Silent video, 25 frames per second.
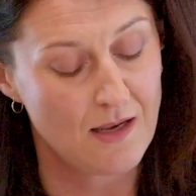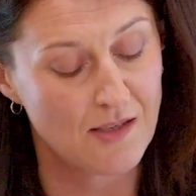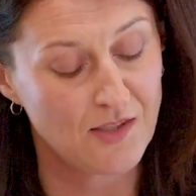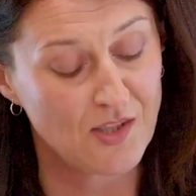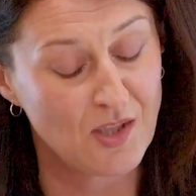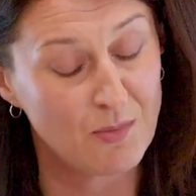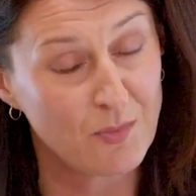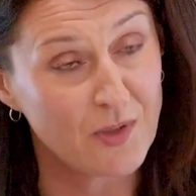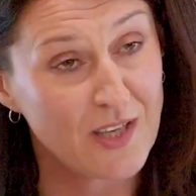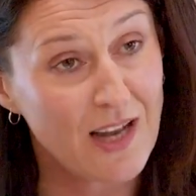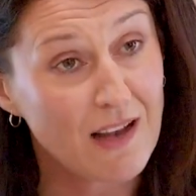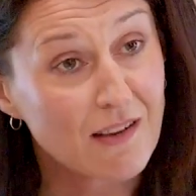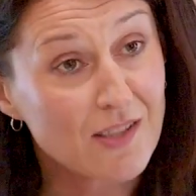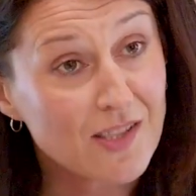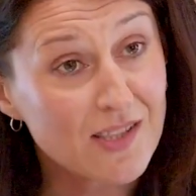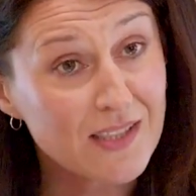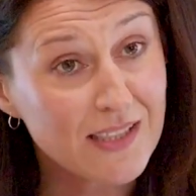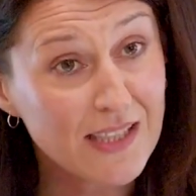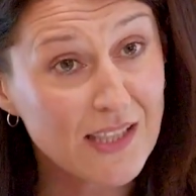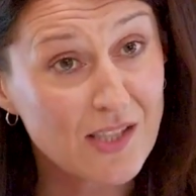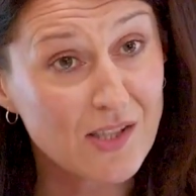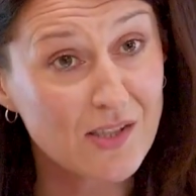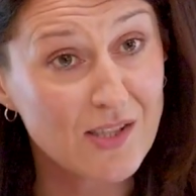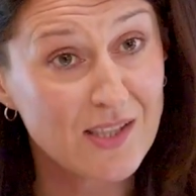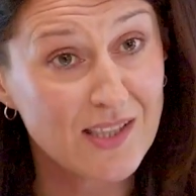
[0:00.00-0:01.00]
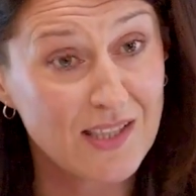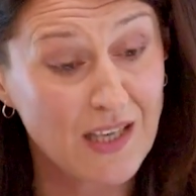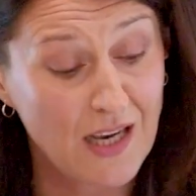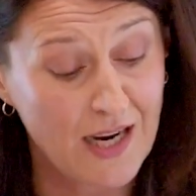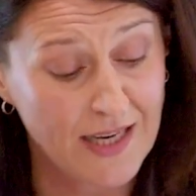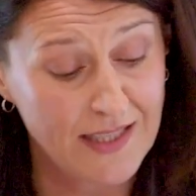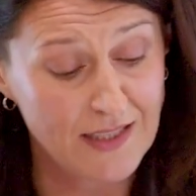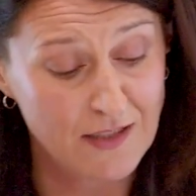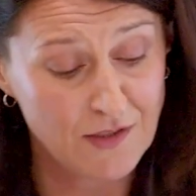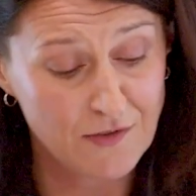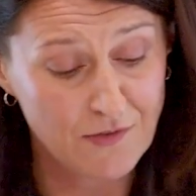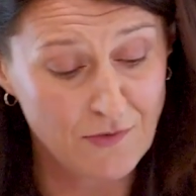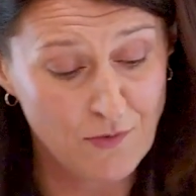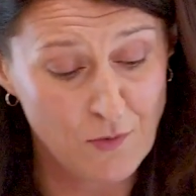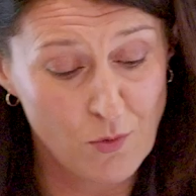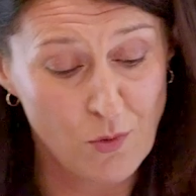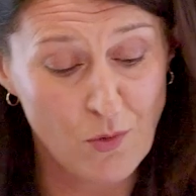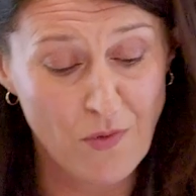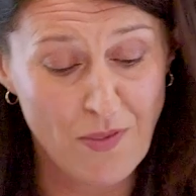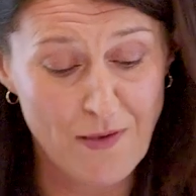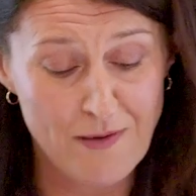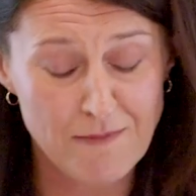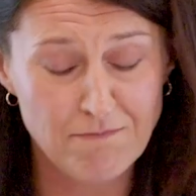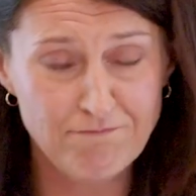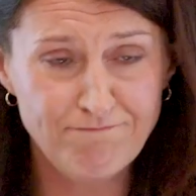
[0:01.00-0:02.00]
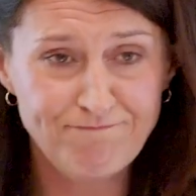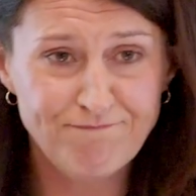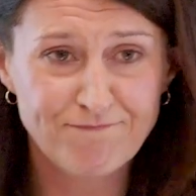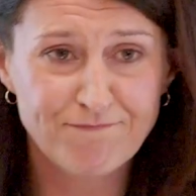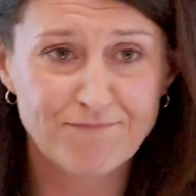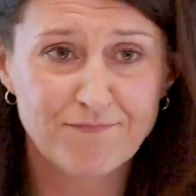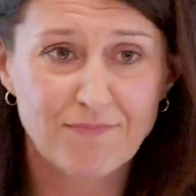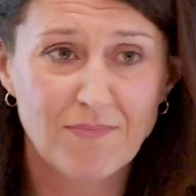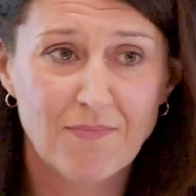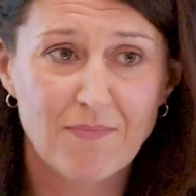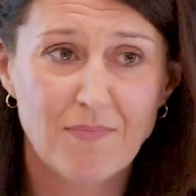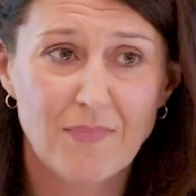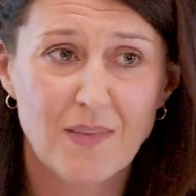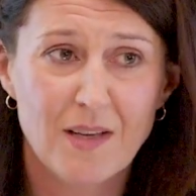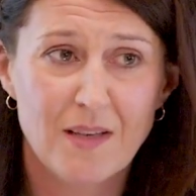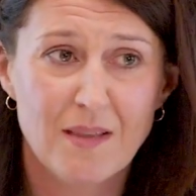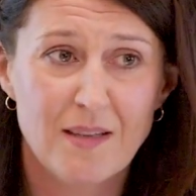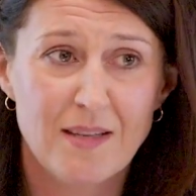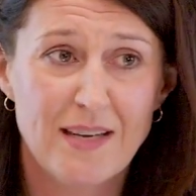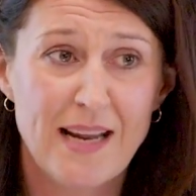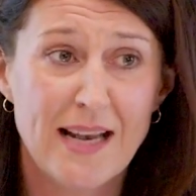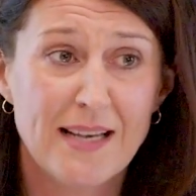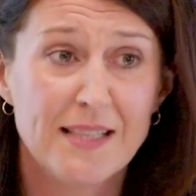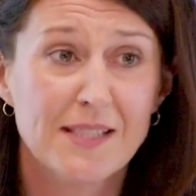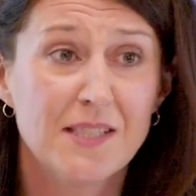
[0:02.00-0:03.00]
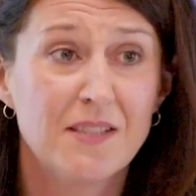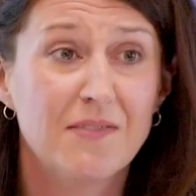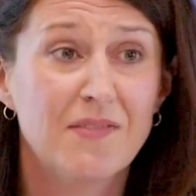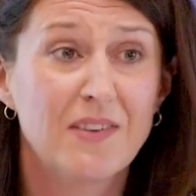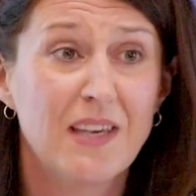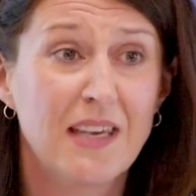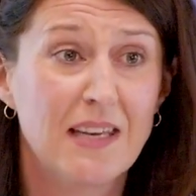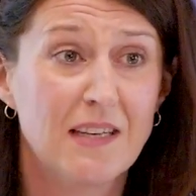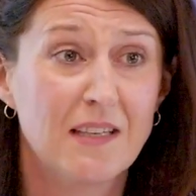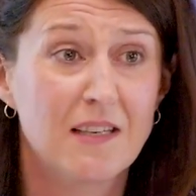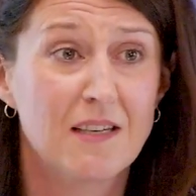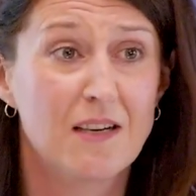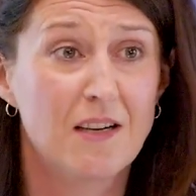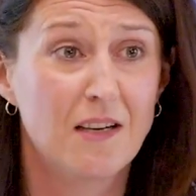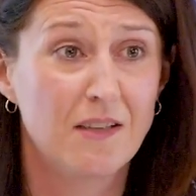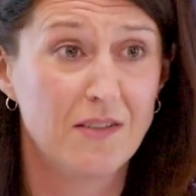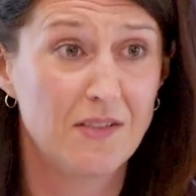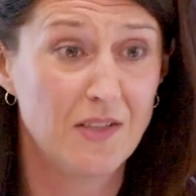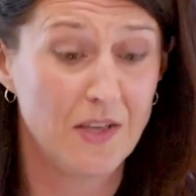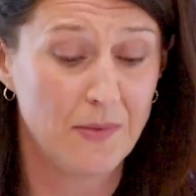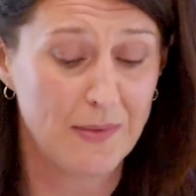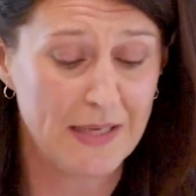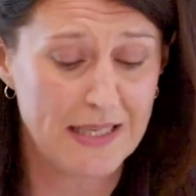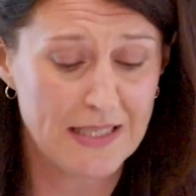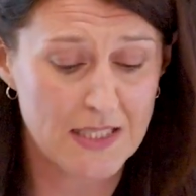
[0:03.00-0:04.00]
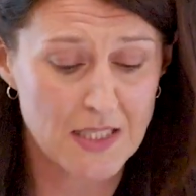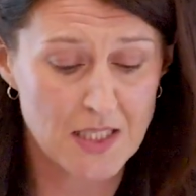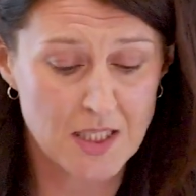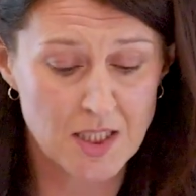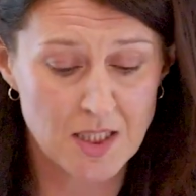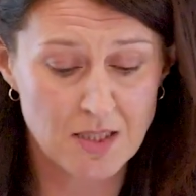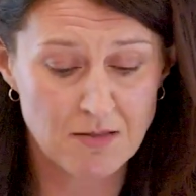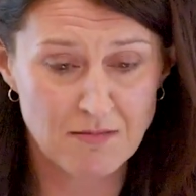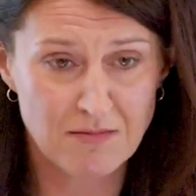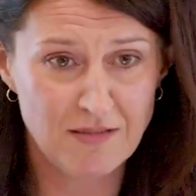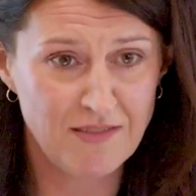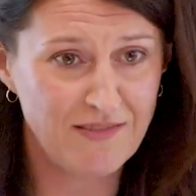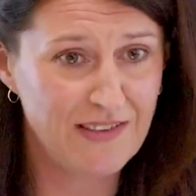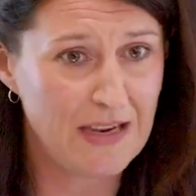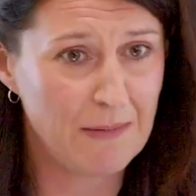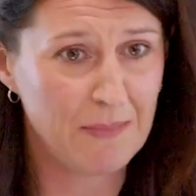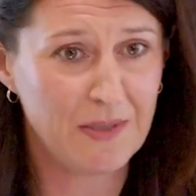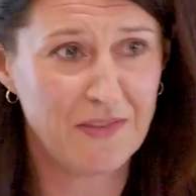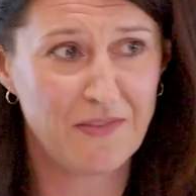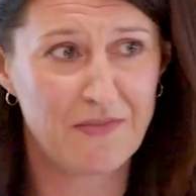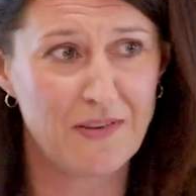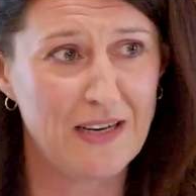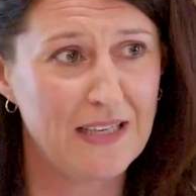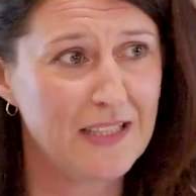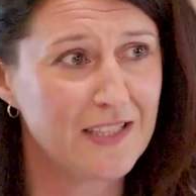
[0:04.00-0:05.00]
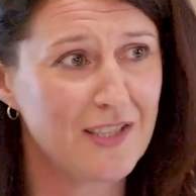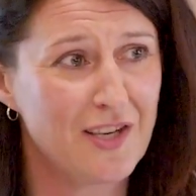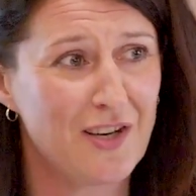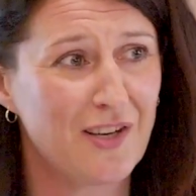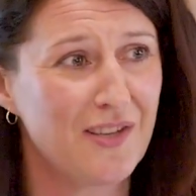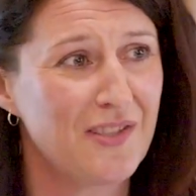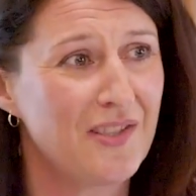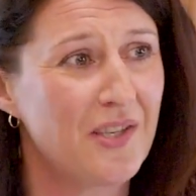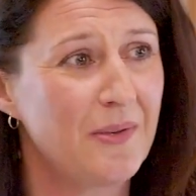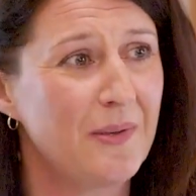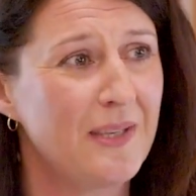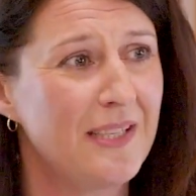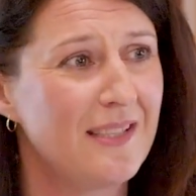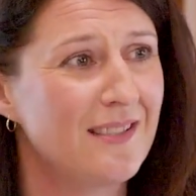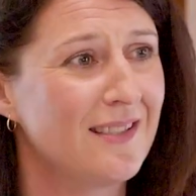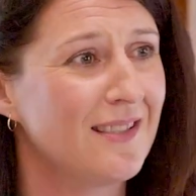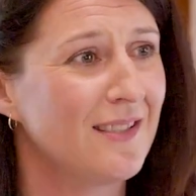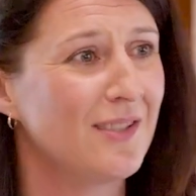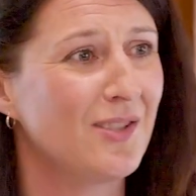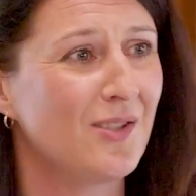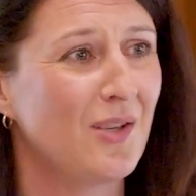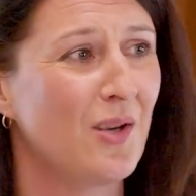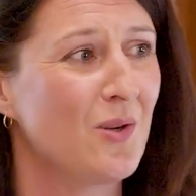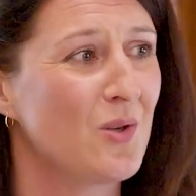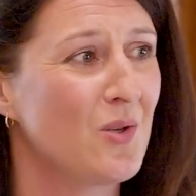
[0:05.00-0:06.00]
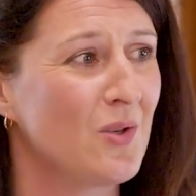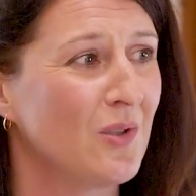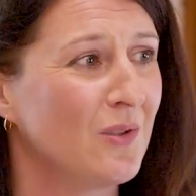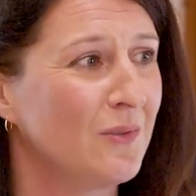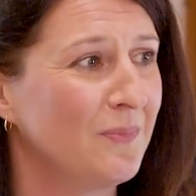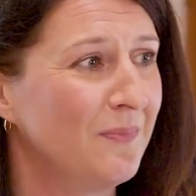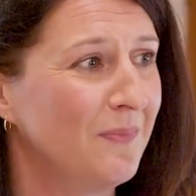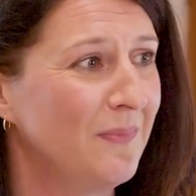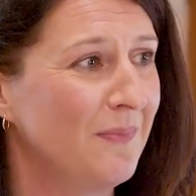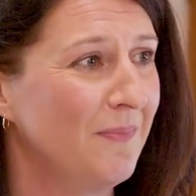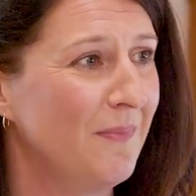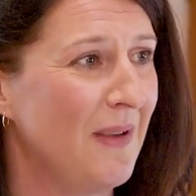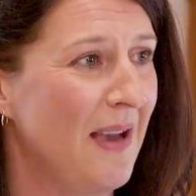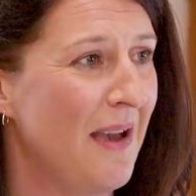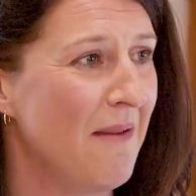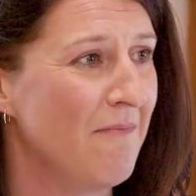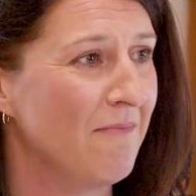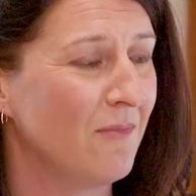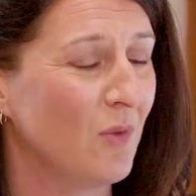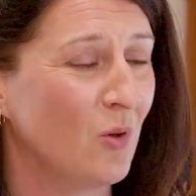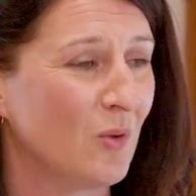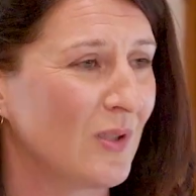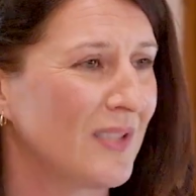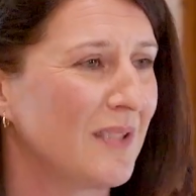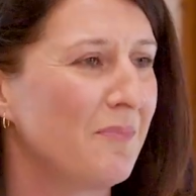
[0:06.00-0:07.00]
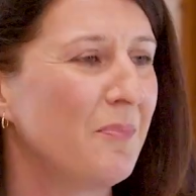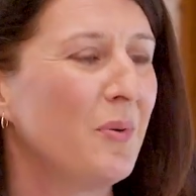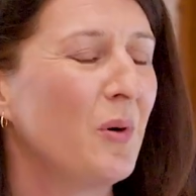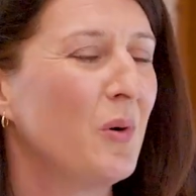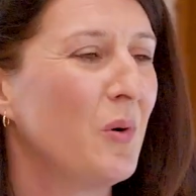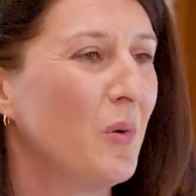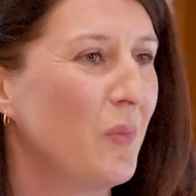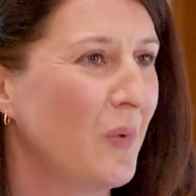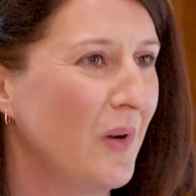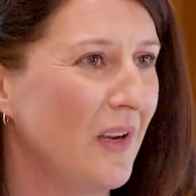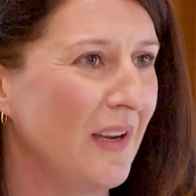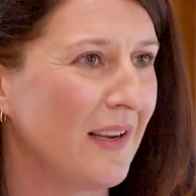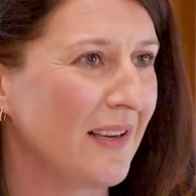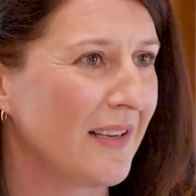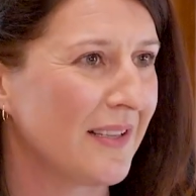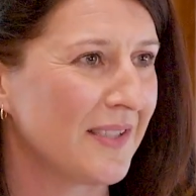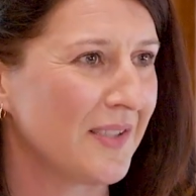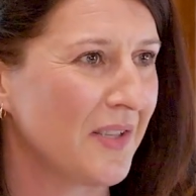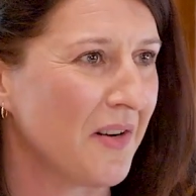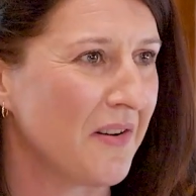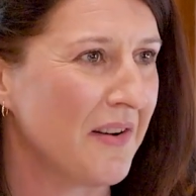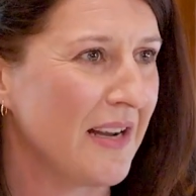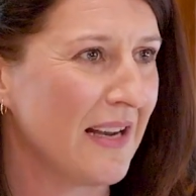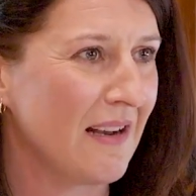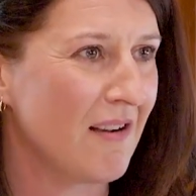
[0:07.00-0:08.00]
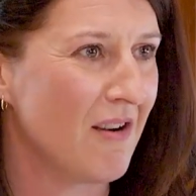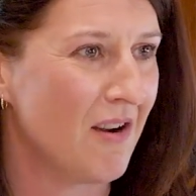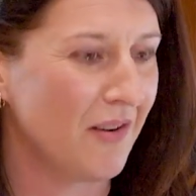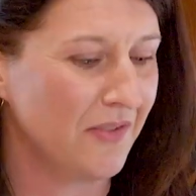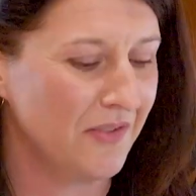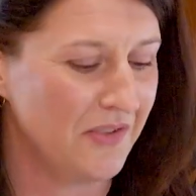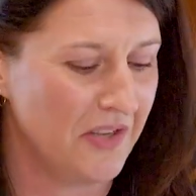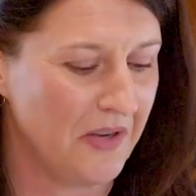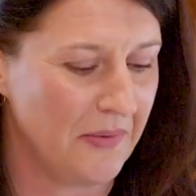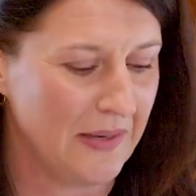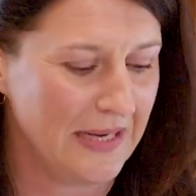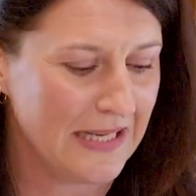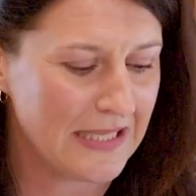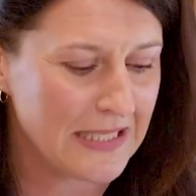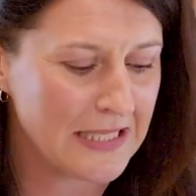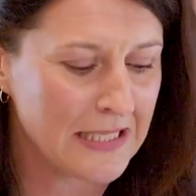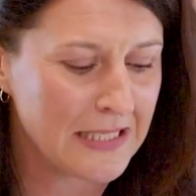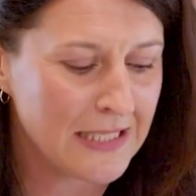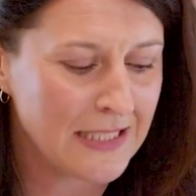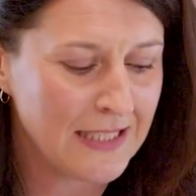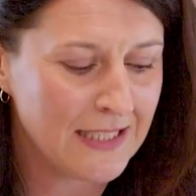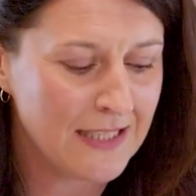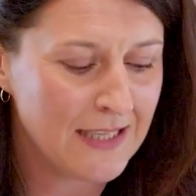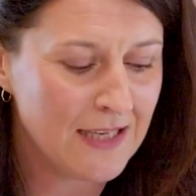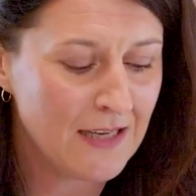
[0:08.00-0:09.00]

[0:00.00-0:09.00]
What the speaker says: Someone else needs to sign it for them. The next of kin can't do it. Family friend can't do it. The social or support worker, can't do it.